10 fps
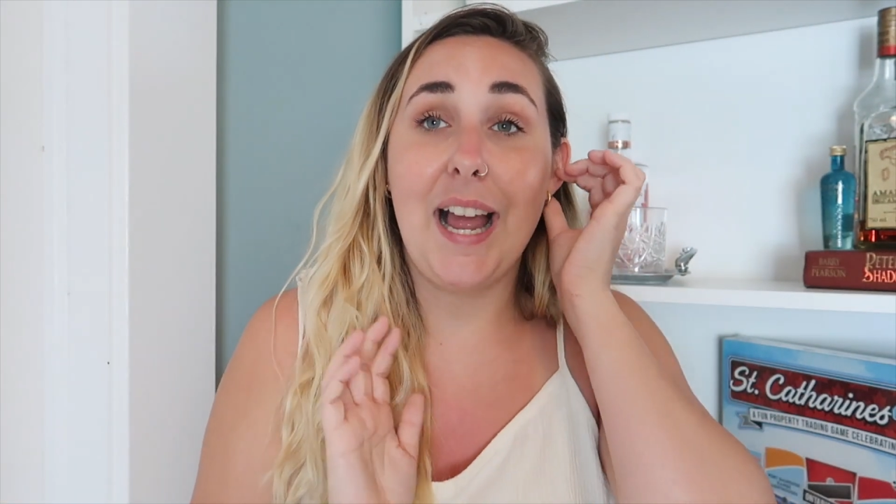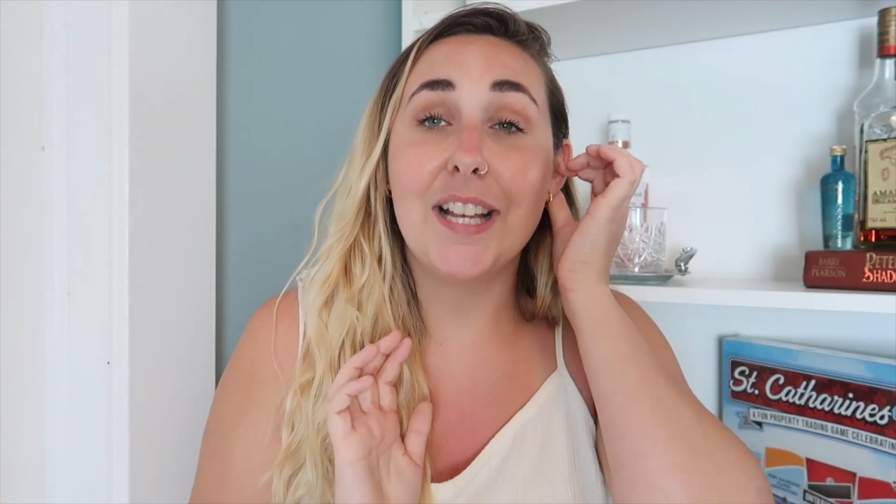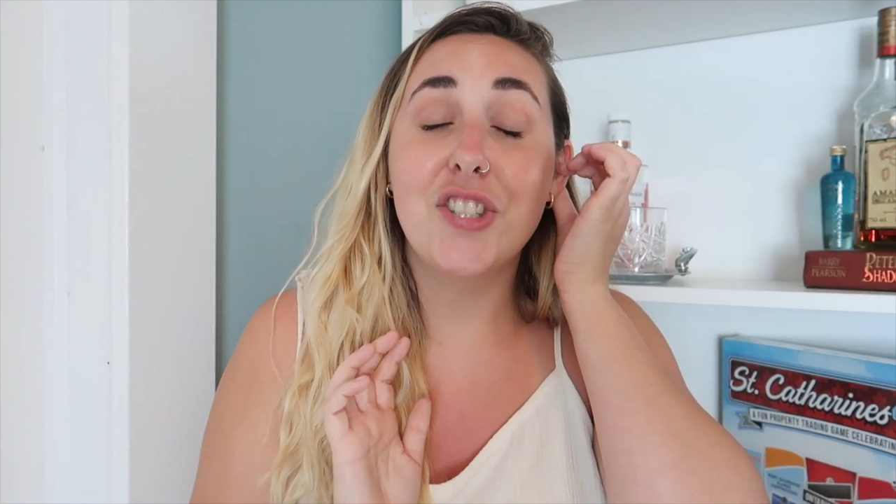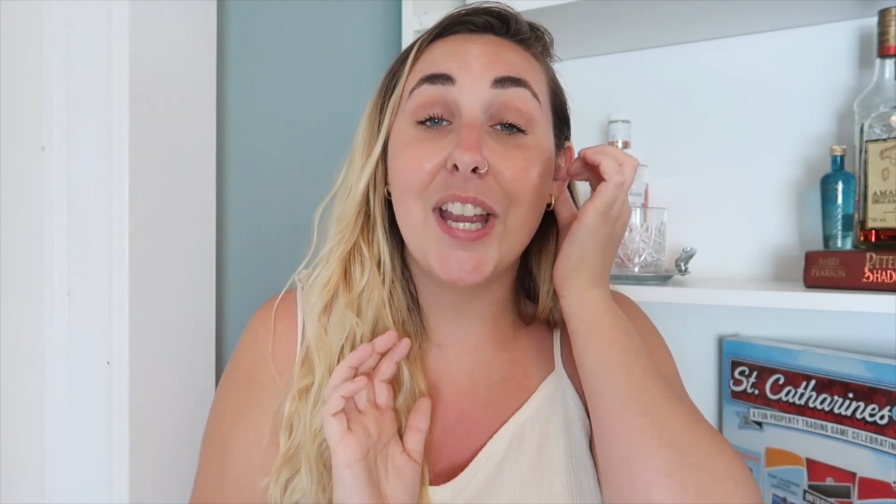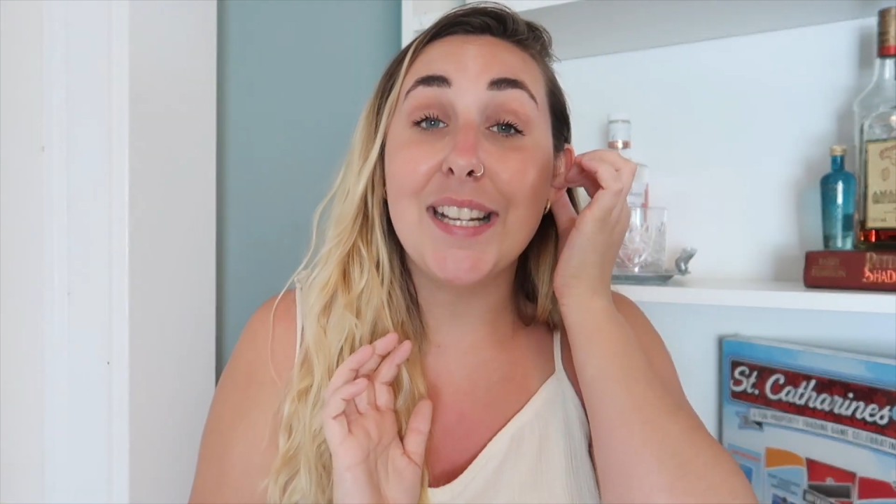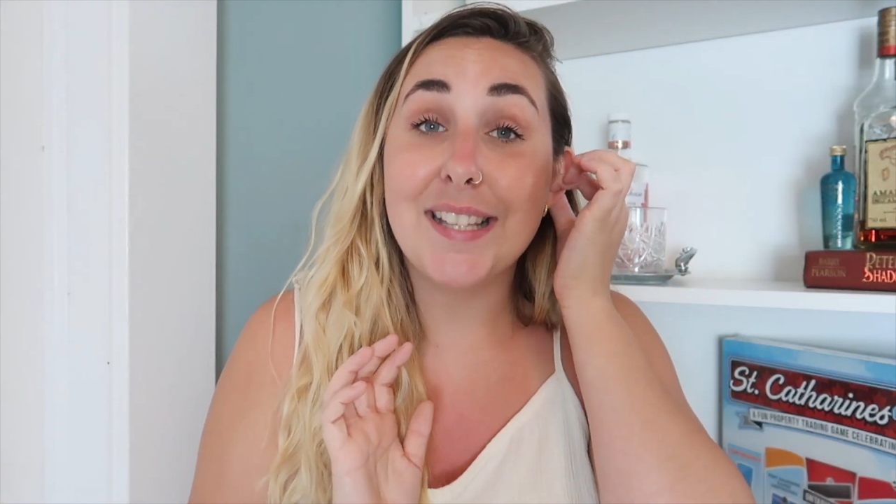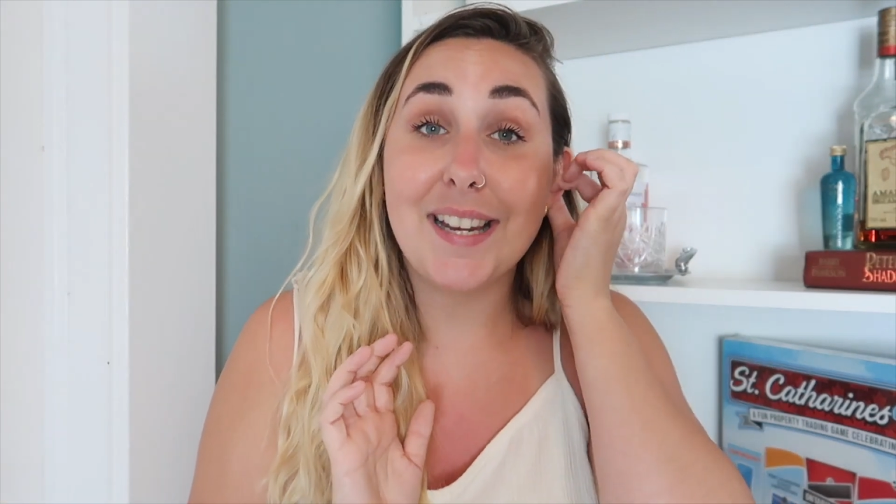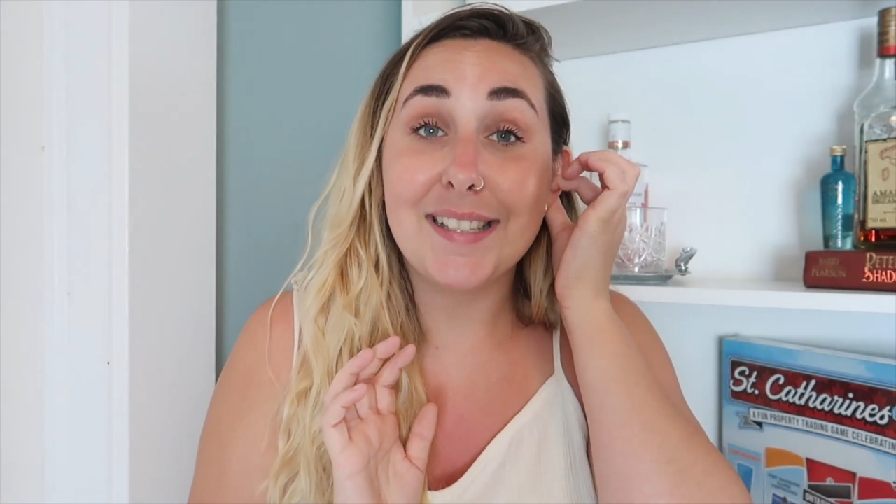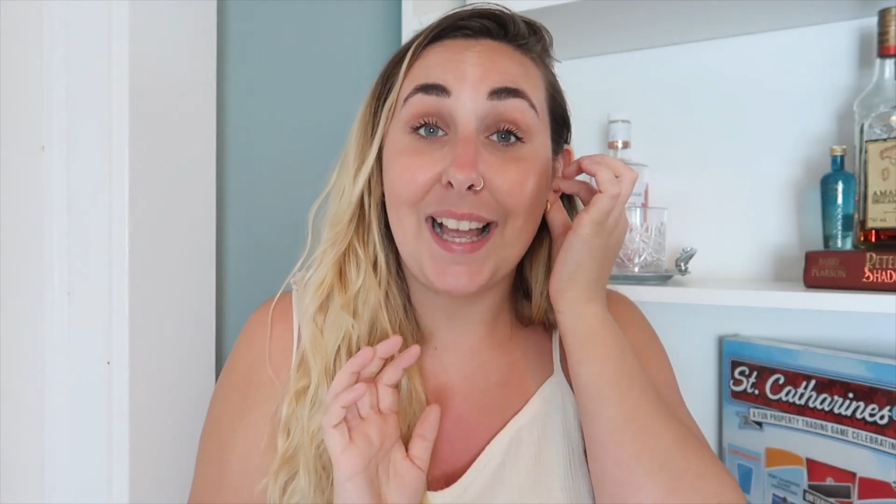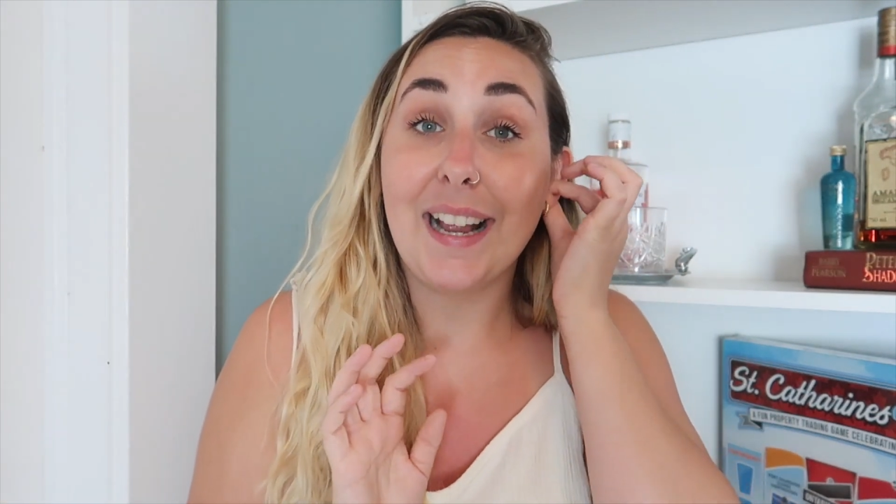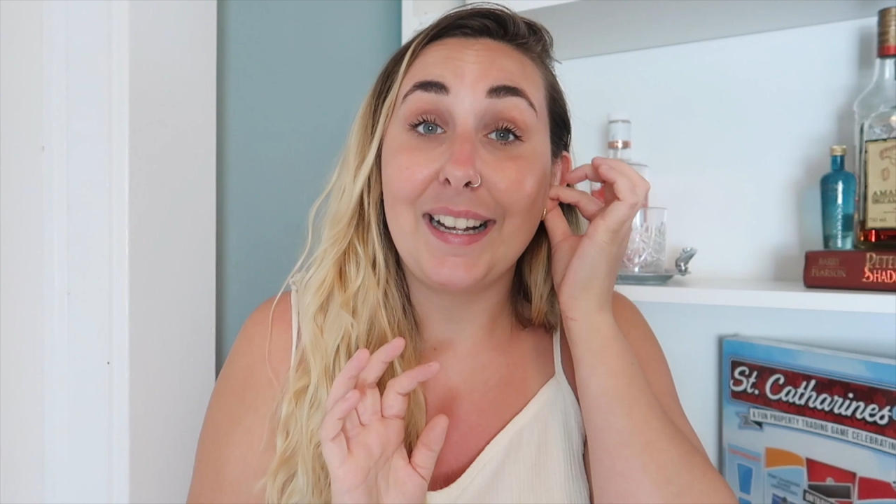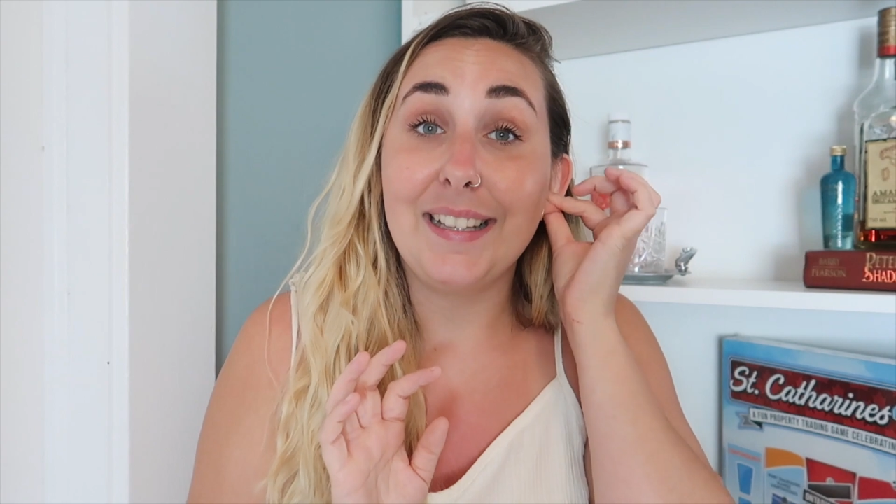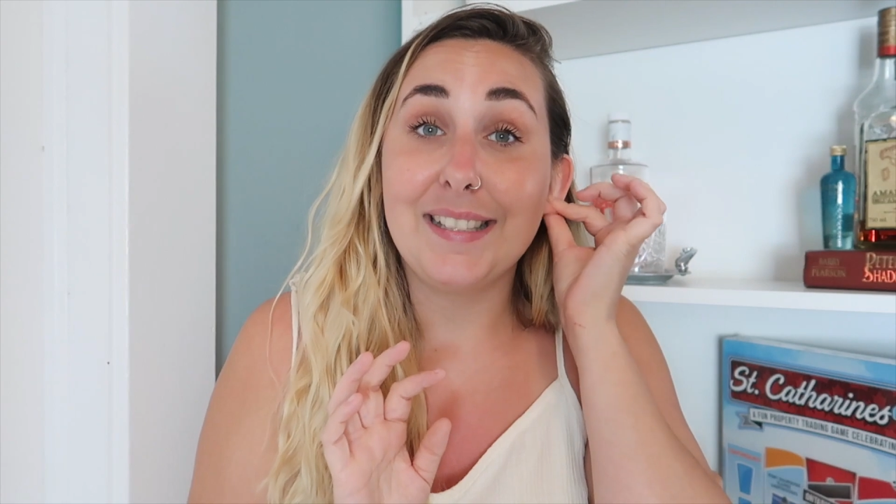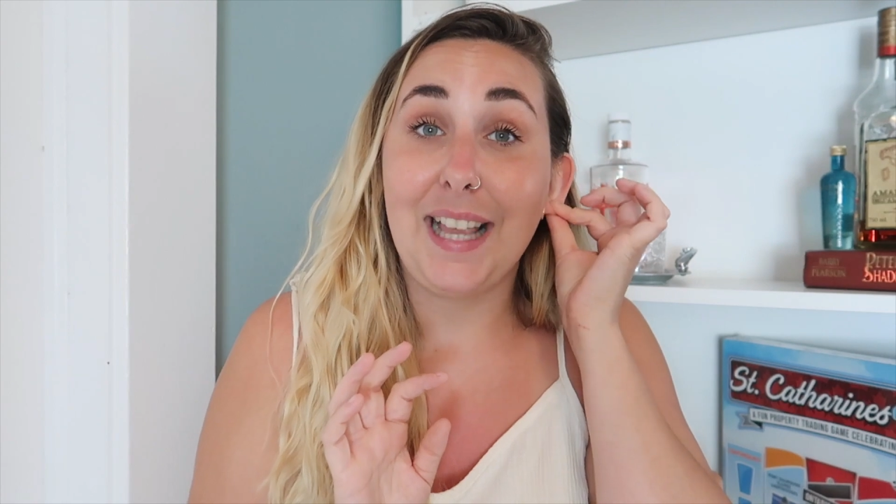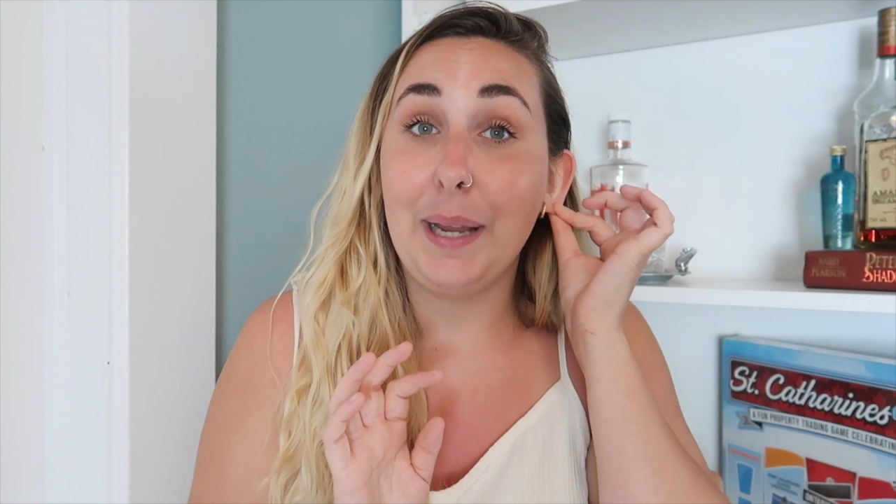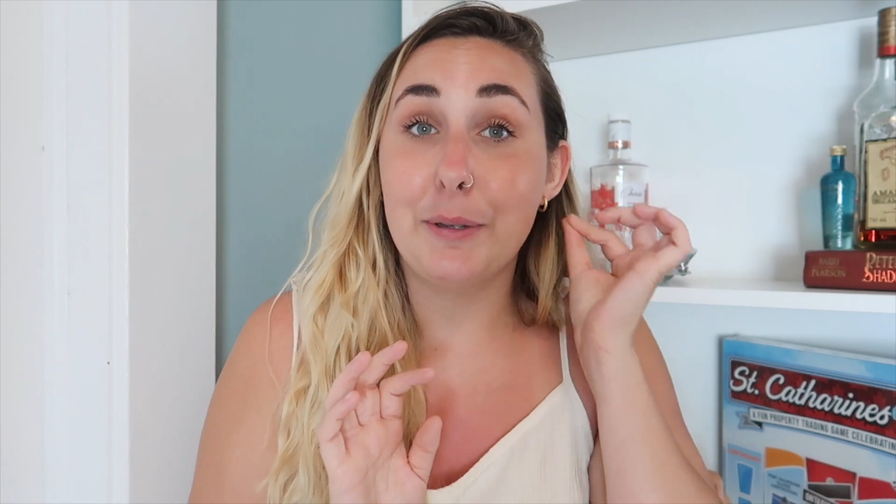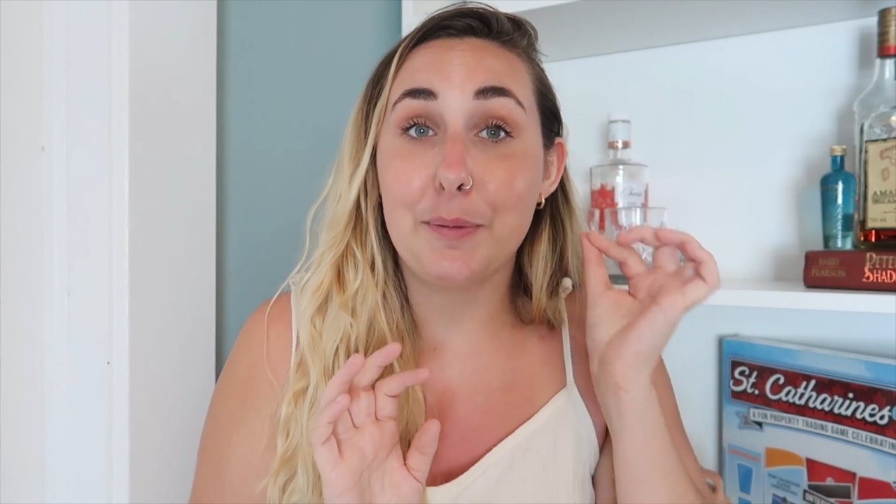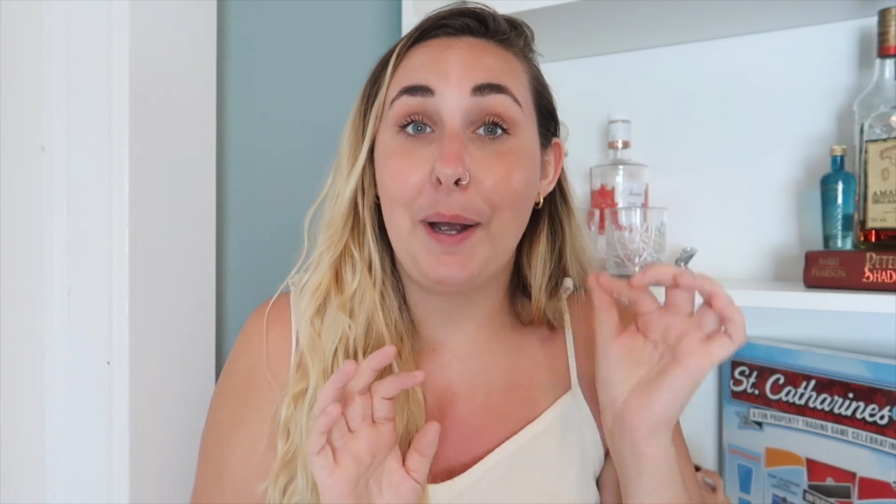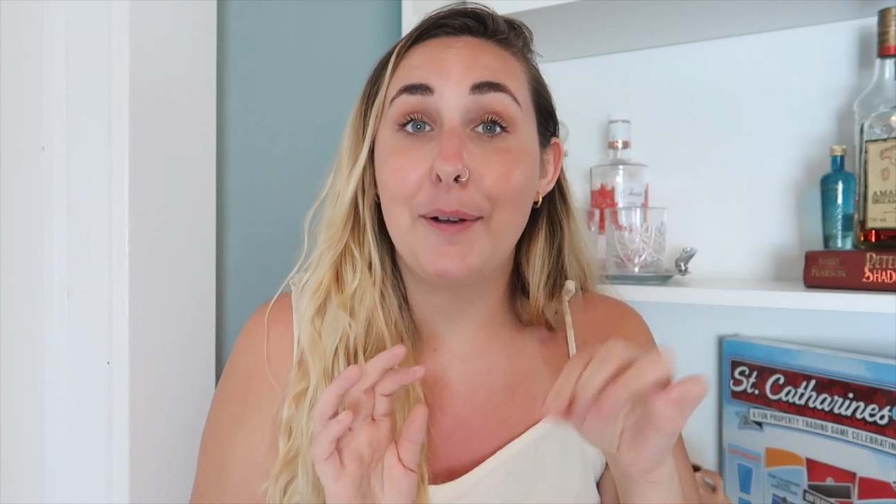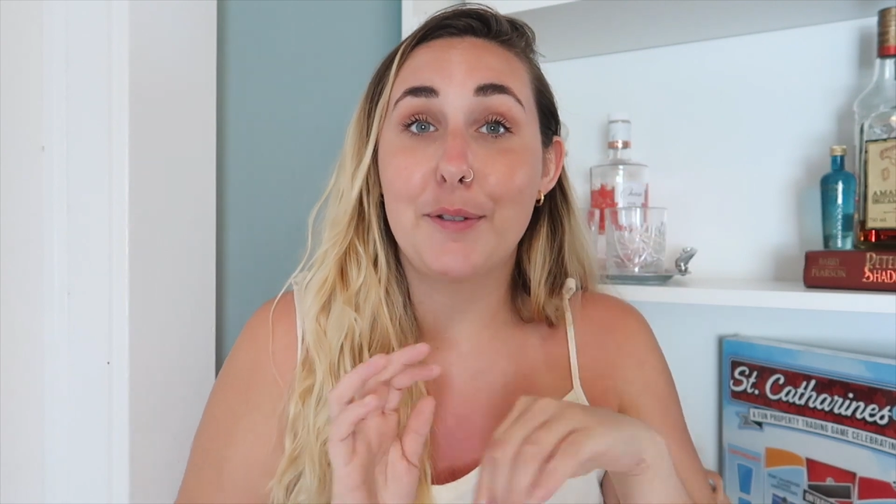And Jake said exactly the same
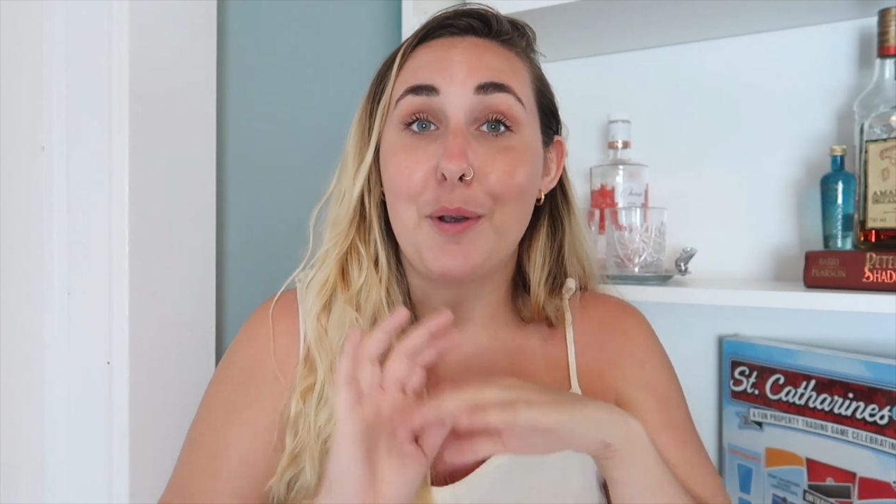as well,